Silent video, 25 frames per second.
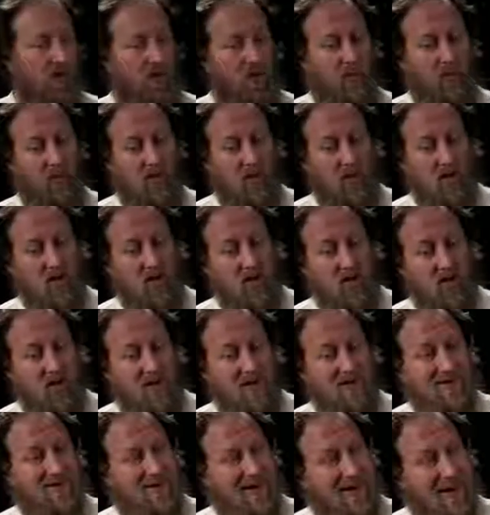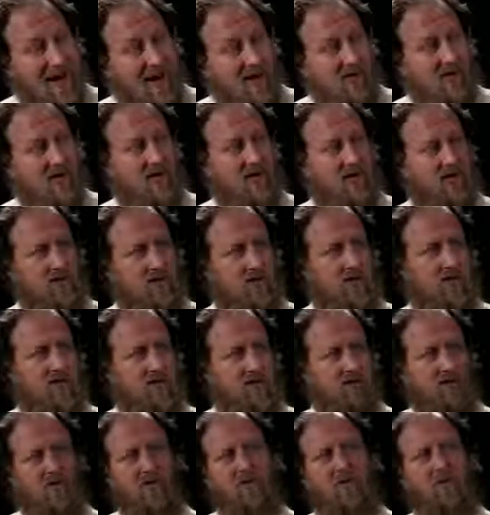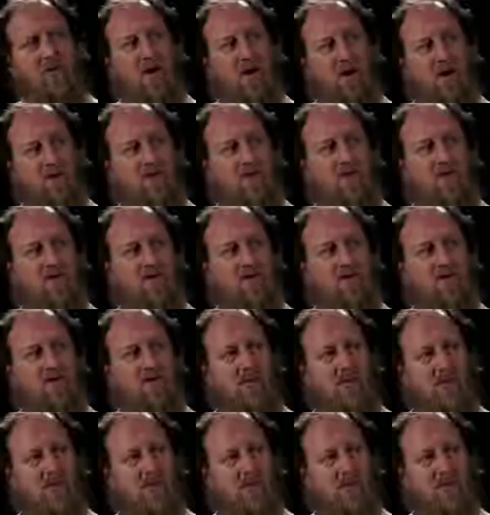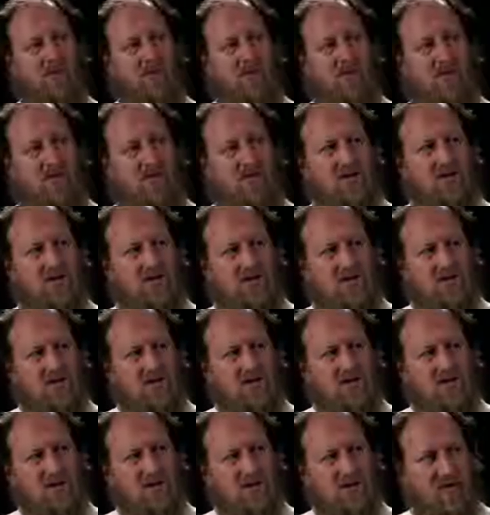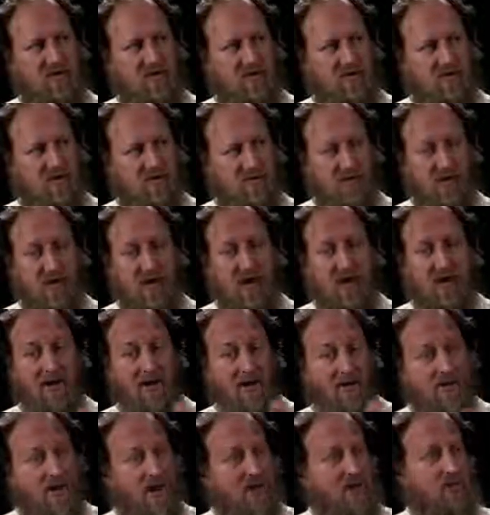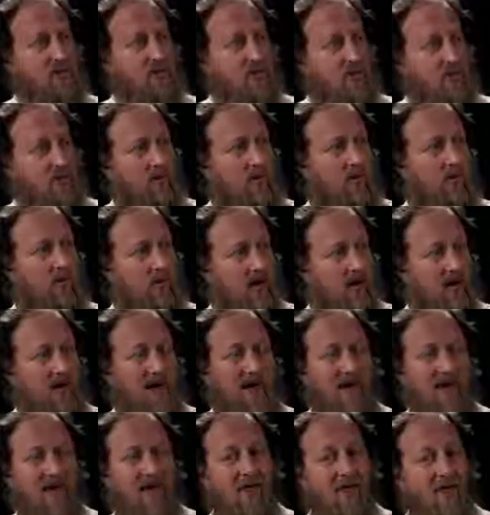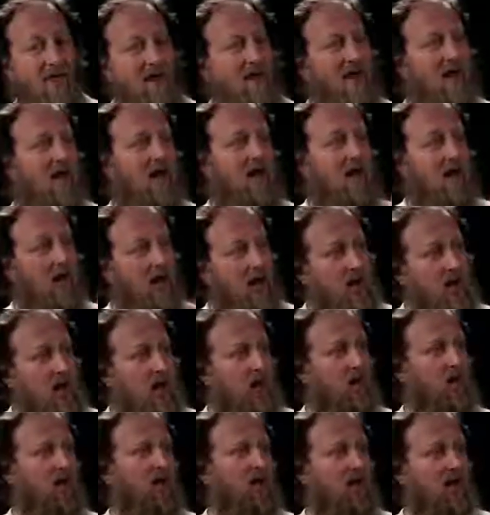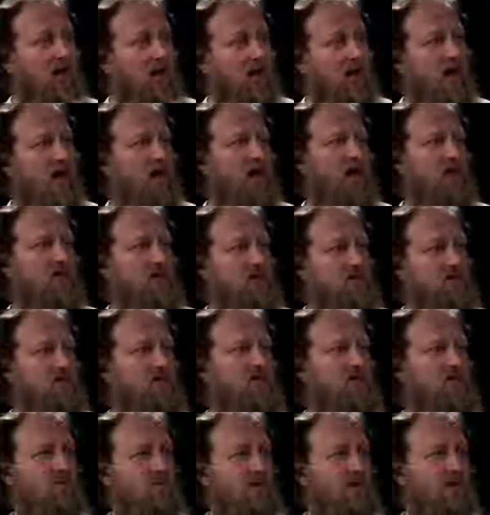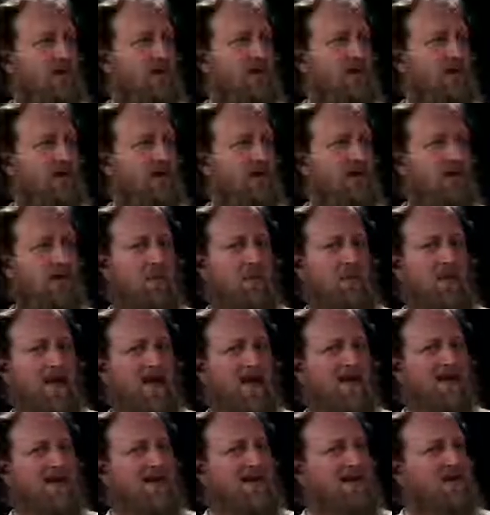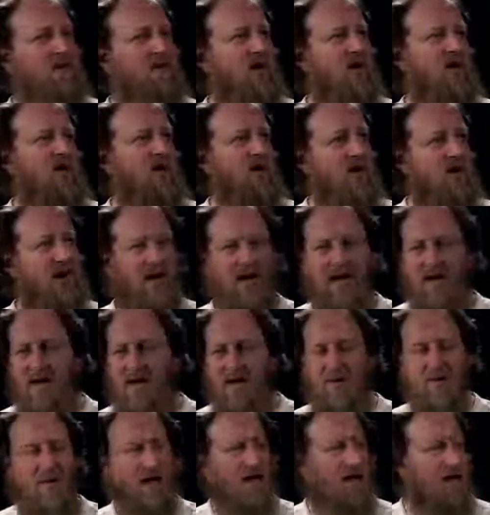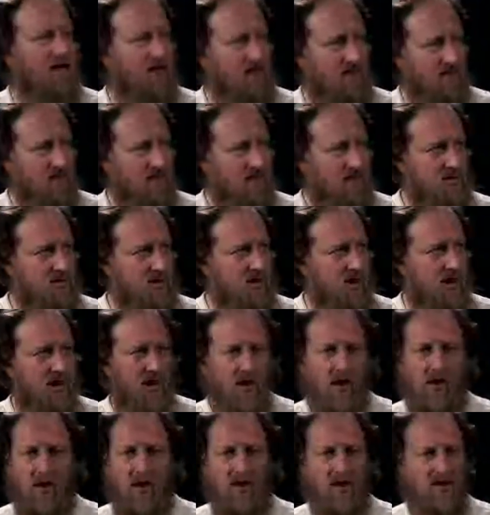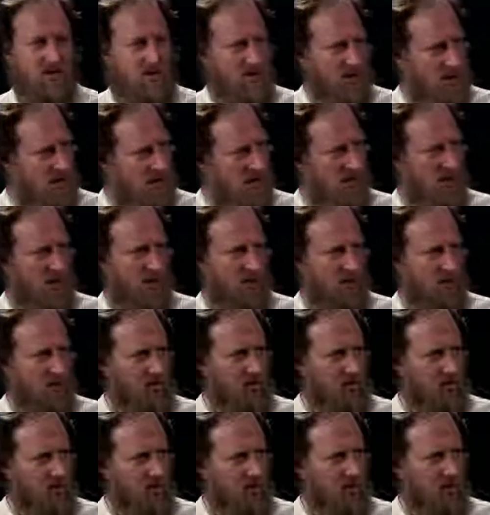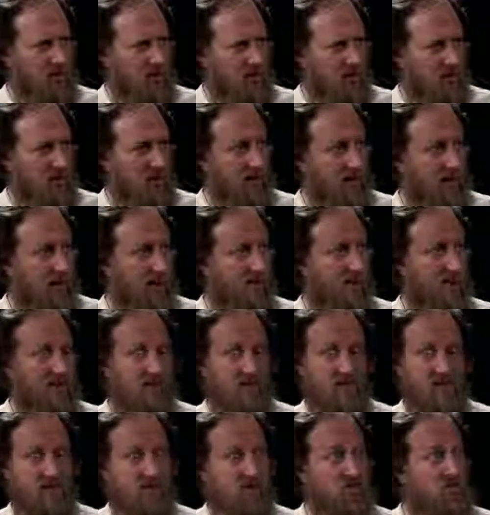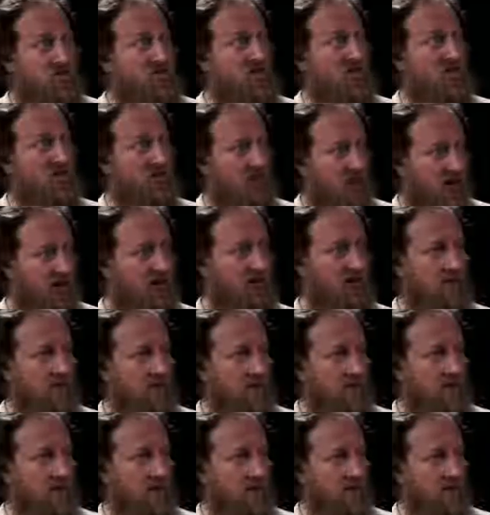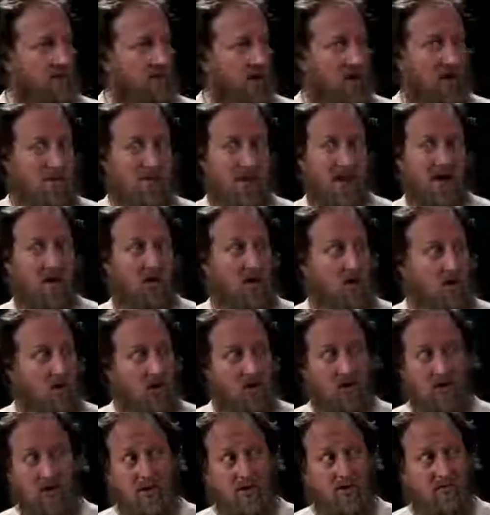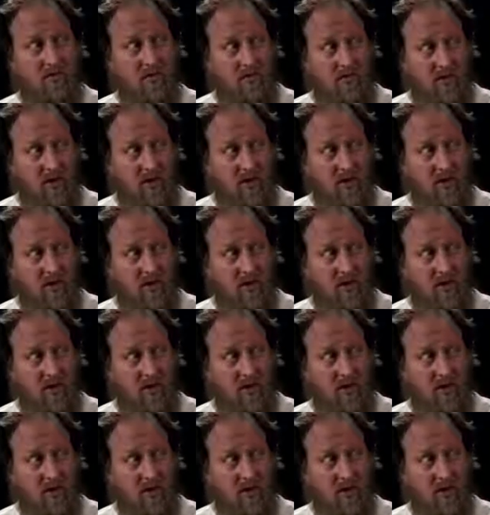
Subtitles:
When we look at the character of Prophet Muhammad, may God's peace and blessings be upon him, that's what we find. That alone inclines us to believe. If a man never lied about others, is he going to come along and lie about such a big thing, about God and